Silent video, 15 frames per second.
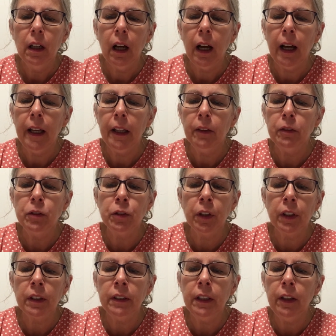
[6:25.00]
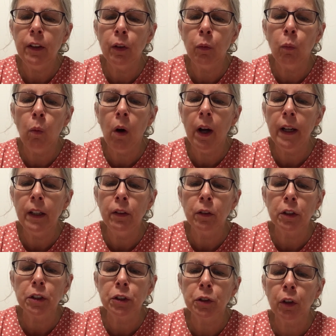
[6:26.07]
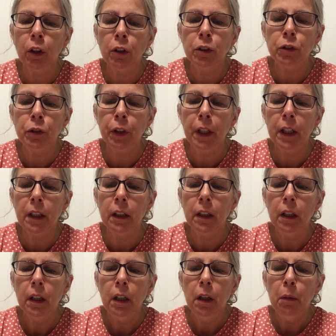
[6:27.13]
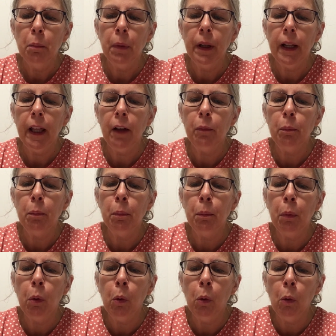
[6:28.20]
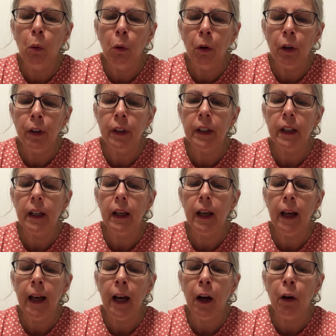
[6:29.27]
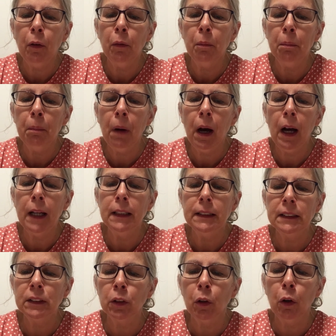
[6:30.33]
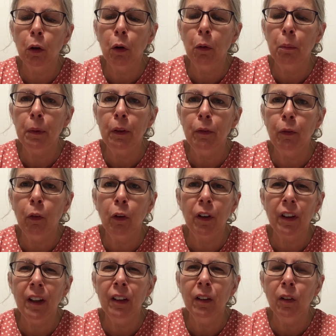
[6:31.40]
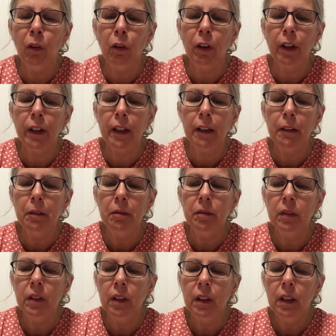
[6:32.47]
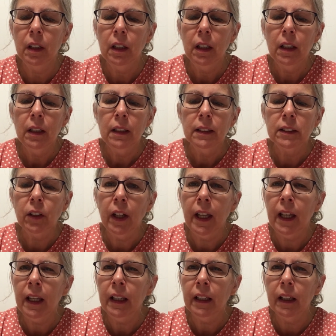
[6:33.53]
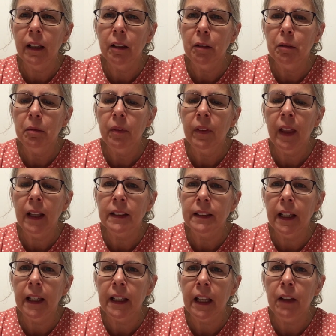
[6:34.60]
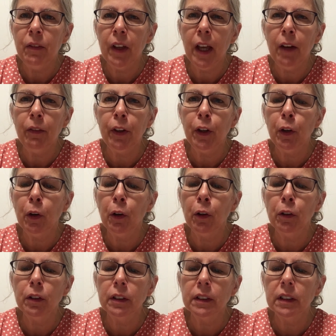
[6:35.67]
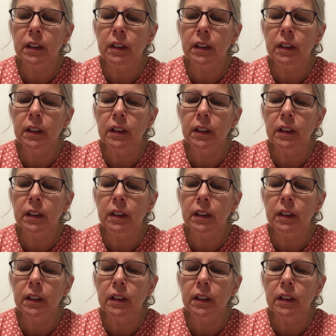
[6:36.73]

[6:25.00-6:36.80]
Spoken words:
I have drunk neither wine nor strong drink, but have poured out my soul before the Lord. So Hannah that day gave every hurt,